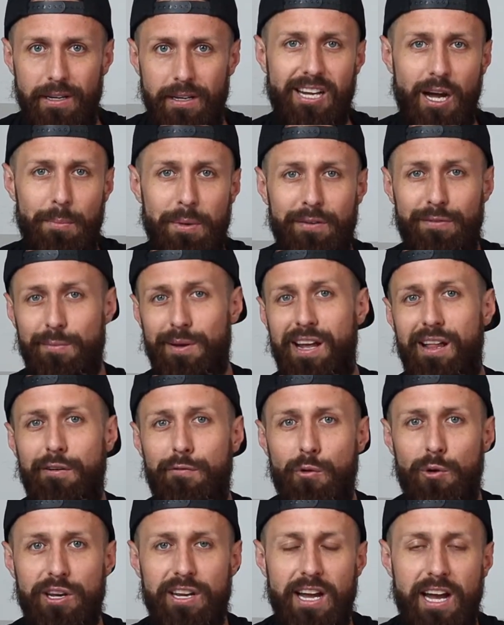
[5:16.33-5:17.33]
Coming from
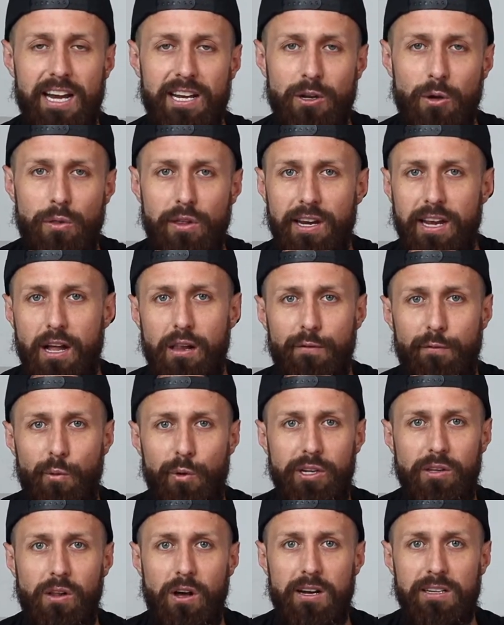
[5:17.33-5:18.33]
California, I know that
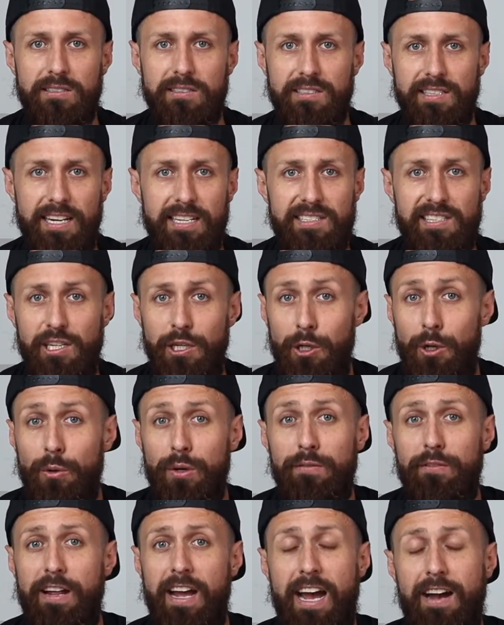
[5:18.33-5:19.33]
California law states that you
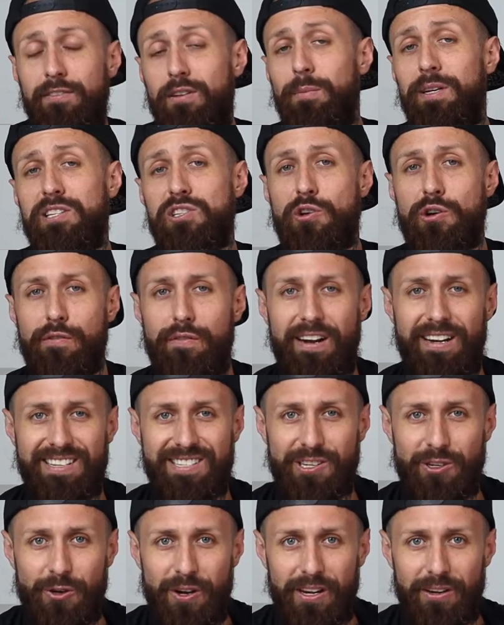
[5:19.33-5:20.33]
don't even have to be certified
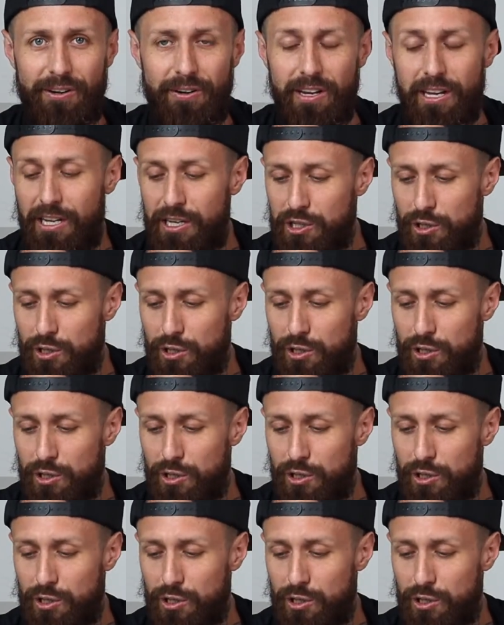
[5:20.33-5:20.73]
as a trainer.